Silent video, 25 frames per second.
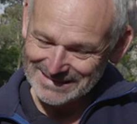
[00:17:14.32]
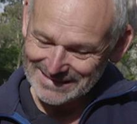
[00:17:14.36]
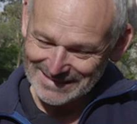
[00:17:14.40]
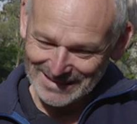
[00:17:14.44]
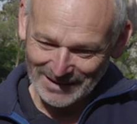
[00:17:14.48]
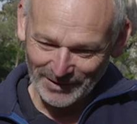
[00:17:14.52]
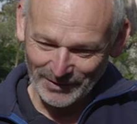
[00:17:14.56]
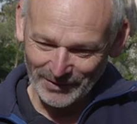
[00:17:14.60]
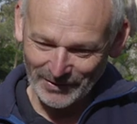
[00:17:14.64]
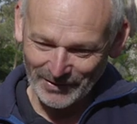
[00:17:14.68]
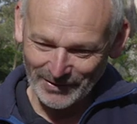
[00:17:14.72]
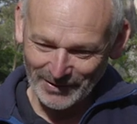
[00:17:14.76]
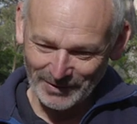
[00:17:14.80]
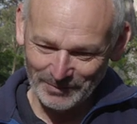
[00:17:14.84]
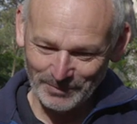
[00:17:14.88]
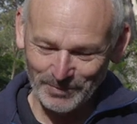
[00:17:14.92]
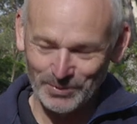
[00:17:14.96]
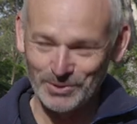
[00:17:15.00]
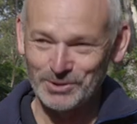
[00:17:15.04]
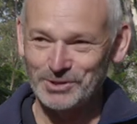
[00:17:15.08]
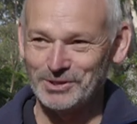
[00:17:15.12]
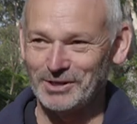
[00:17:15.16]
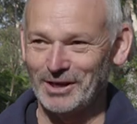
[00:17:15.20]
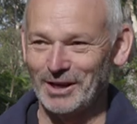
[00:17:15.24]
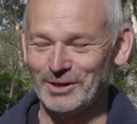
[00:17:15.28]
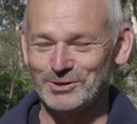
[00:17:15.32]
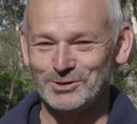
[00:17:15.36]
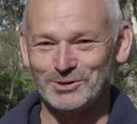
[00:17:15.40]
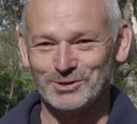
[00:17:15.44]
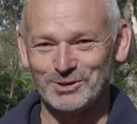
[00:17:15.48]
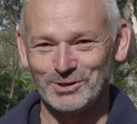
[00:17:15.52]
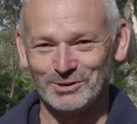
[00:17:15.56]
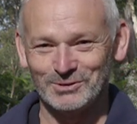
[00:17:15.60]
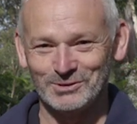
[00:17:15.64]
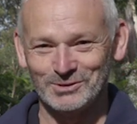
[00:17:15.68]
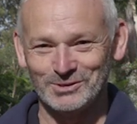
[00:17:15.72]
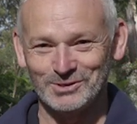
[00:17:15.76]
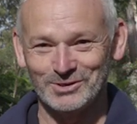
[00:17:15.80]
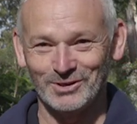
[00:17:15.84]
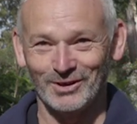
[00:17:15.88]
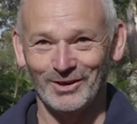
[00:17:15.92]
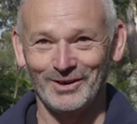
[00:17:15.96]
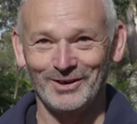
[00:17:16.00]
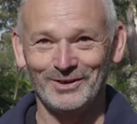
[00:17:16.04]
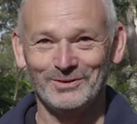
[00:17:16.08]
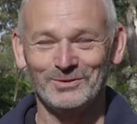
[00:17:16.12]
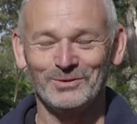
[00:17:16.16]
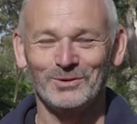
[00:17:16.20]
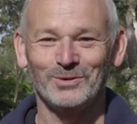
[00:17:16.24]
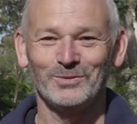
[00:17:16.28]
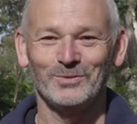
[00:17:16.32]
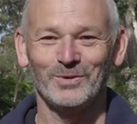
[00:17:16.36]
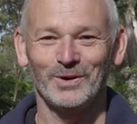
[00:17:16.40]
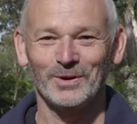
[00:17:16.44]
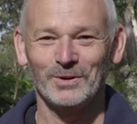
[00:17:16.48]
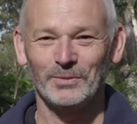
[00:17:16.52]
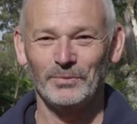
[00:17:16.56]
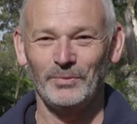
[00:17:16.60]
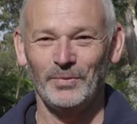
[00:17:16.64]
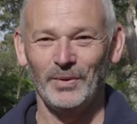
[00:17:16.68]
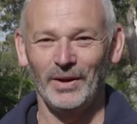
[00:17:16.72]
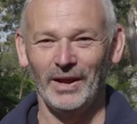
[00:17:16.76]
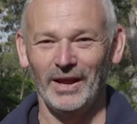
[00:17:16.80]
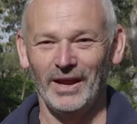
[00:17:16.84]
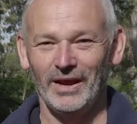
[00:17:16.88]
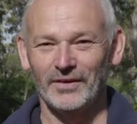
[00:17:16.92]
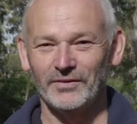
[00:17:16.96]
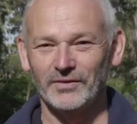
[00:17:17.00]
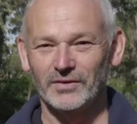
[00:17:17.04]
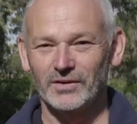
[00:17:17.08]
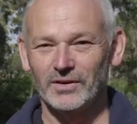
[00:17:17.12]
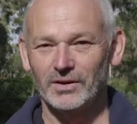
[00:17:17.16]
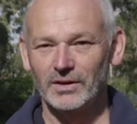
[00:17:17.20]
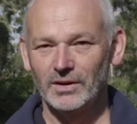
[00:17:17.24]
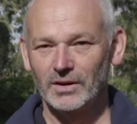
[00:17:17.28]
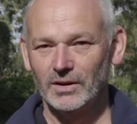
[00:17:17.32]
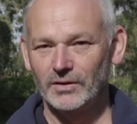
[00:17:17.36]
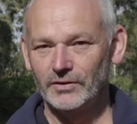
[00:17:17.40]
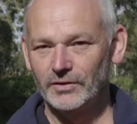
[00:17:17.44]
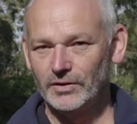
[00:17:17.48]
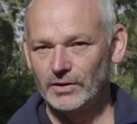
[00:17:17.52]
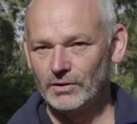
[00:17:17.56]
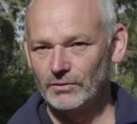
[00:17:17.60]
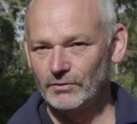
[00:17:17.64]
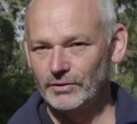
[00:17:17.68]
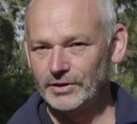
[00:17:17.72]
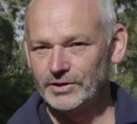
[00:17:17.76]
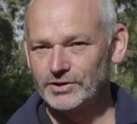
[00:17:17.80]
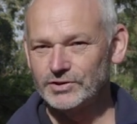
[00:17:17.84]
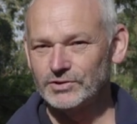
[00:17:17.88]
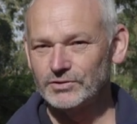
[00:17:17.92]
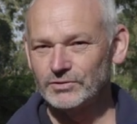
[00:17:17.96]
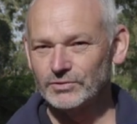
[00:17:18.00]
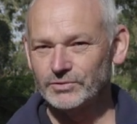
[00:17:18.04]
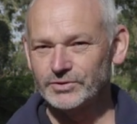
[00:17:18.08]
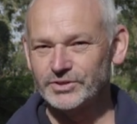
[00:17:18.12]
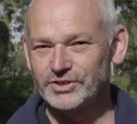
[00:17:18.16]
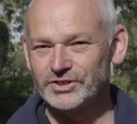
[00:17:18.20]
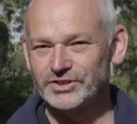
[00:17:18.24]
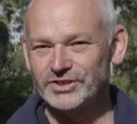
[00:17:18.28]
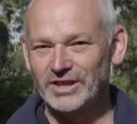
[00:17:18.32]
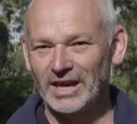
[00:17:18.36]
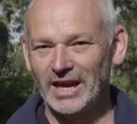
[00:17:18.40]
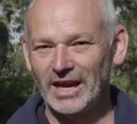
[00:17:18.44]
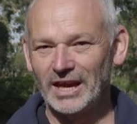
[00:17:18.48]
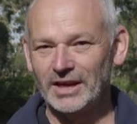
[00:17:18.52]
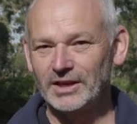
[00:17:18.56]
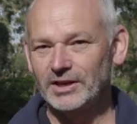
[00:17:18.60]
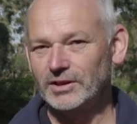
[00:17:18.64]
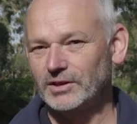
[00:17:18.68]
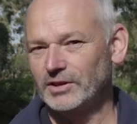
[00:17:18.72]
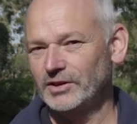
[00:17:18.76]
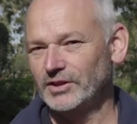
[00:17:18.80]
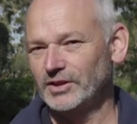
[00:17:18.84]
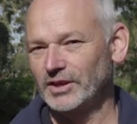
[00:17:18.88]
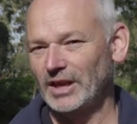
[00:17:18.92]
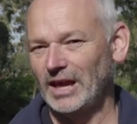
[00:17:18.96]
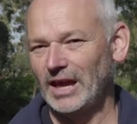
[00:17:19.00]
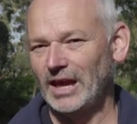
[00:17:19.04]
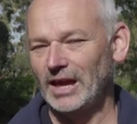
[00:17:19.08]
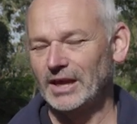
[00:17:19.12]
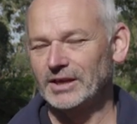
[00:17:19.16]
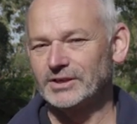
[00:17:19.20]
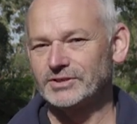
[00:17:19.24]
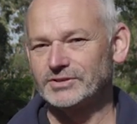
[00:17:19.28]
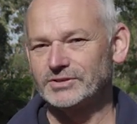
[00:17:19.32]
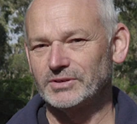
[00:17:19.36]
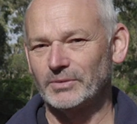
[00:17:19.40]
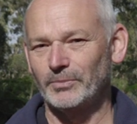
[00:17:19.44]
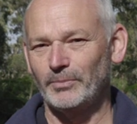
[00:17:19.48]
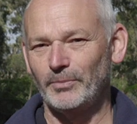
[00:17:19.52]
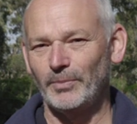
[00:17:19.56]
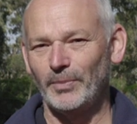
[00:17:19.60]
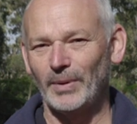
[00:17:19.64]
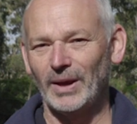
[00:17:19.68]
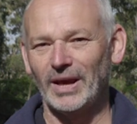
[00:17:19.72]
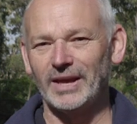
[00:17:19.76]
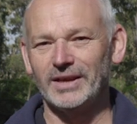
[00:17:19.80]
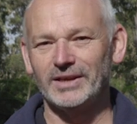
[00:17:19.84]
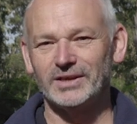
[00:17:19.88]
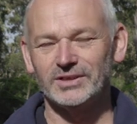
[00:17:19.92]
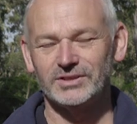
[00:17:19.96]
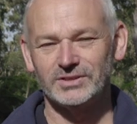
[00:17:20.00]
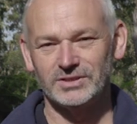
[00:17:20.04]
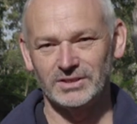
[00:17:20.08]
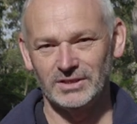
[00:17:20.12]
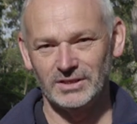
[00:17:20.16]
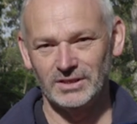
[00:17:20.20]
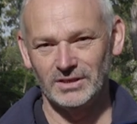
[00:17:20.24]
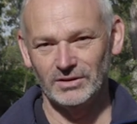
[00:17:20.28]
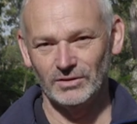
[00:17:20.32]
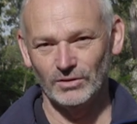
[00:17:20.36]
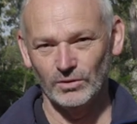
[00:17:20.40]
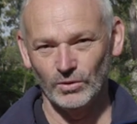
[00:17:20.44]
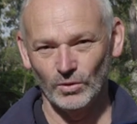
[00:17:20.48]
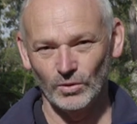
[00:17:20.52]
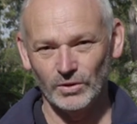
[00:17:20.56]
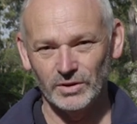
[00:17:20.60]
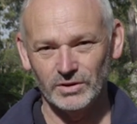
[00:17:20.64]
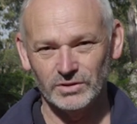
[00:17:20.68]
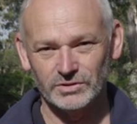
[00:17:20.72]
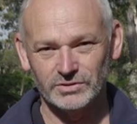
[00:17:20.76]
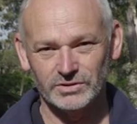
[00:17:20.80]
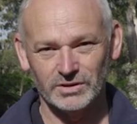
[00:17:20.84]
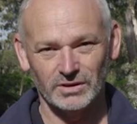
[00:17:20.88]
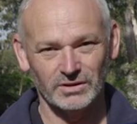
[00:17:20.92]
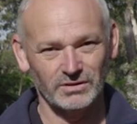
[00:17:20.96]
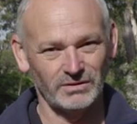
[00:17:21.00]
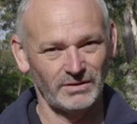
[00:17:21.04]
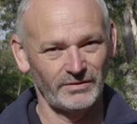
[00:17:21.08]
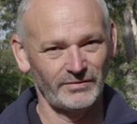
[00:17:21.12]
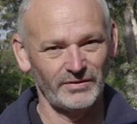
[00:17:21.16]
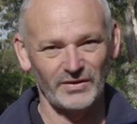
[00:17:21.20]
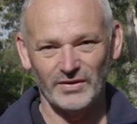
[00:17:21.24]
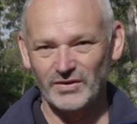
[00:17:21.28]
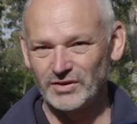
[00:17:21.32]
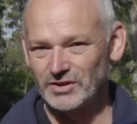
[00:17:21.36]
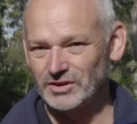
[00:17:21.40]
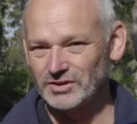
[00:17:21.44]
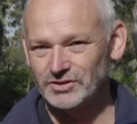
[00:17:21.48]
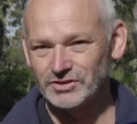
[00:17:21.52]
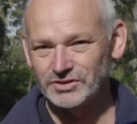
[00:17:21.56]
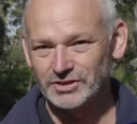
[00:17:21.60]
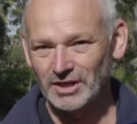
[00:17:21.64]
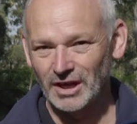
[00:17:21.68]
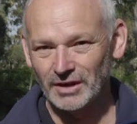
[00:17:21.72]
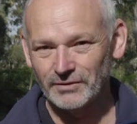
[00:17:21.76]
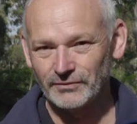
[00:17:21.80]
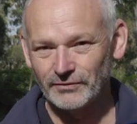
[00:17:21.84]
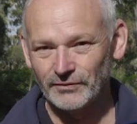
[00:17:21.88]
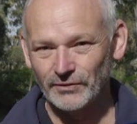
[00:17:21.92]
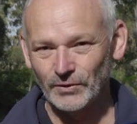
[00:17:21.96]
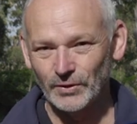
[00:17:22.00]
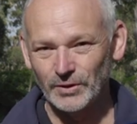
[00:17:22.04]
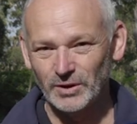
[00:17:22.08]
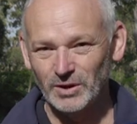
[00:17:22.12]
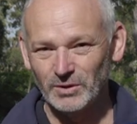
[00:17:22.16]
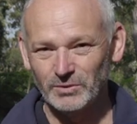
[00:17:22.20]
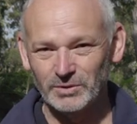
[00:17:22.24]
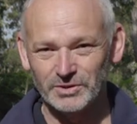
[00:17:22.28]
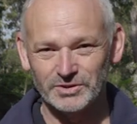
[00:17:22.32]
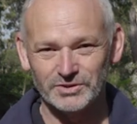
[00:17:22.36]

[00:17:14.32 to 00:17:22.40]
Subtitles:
All right, push those two aside. Well, what about the original standard that has a baked in look, so everything's done for you?